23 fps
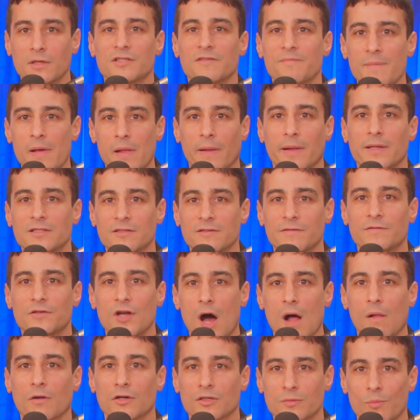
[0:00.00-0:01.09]
of millions of
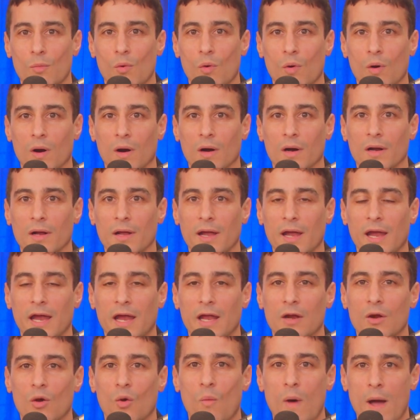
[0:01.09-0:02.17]
dollars more
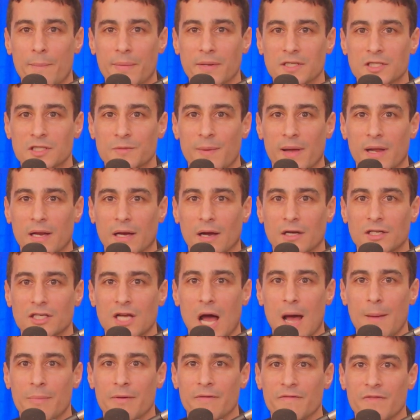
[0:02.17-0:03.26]
in weapons spending on
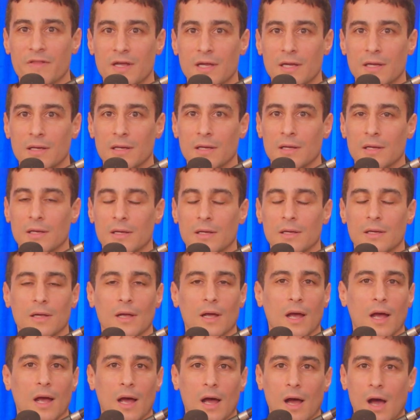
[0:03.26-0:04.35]
top of the
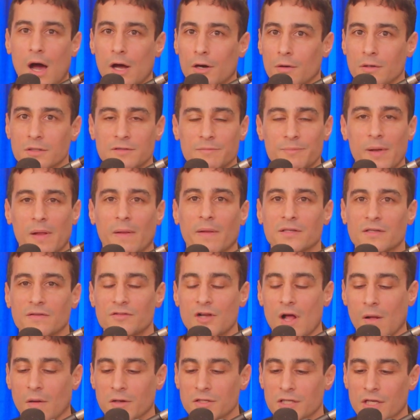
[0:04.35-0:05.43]
uh, hundreds of billions of
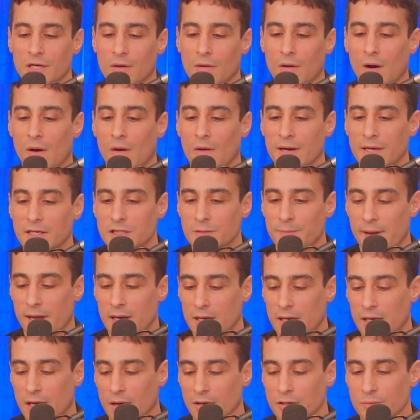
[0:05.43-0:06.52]
dollars that are already spent.
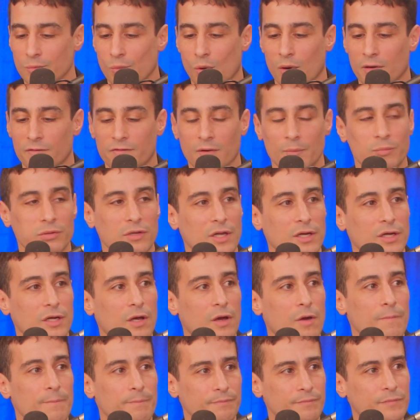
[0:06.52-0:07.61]
And here's more from
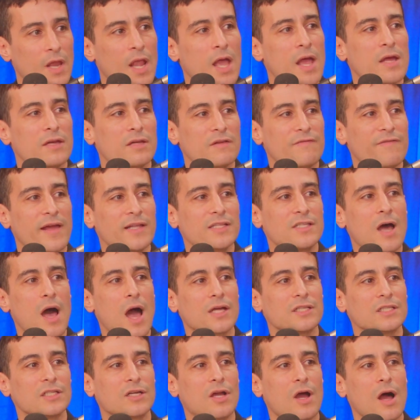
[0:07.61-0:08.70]
Politico. Defense
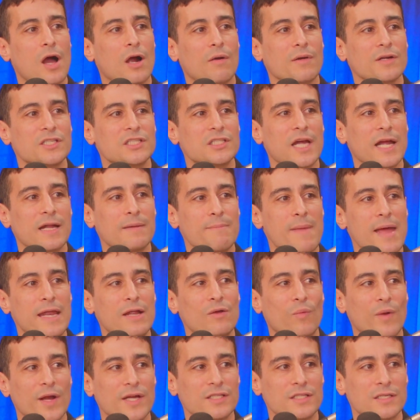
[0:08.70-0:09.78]
hawks in Congress cite many
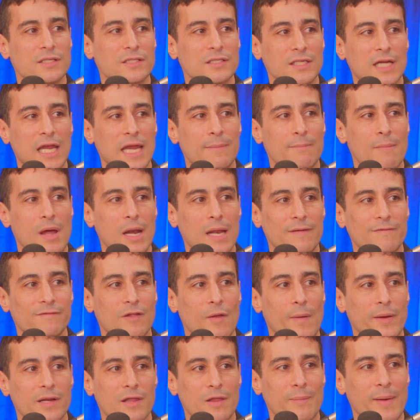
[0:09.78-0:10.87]
reasons to keep money
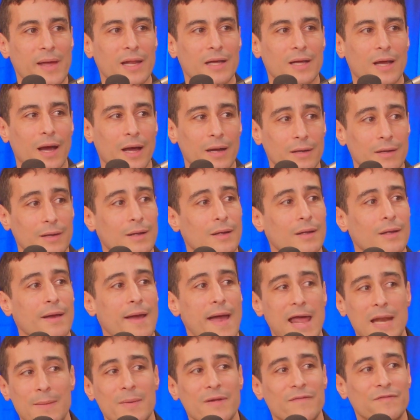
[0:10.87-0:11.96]
flowing to the Pentagon
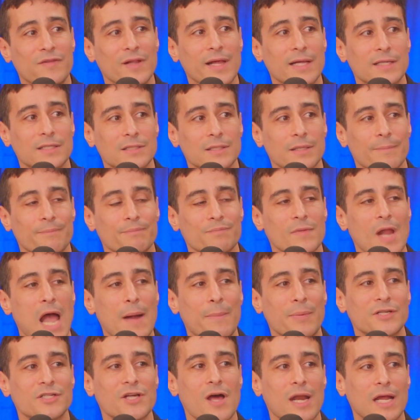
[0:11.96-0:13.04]
enemy fleets,
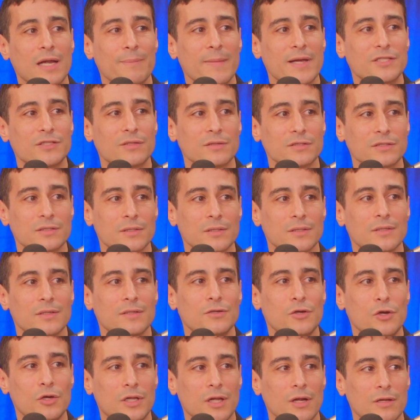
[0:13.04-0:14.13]
hypersonic missiles,
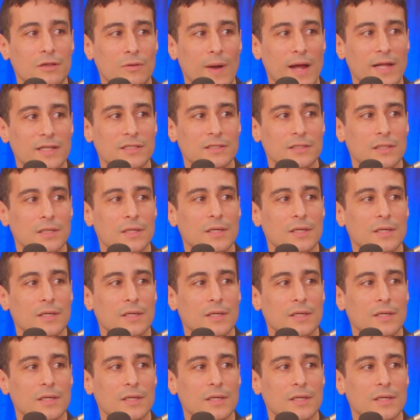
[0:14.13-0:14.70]
nuclear threats.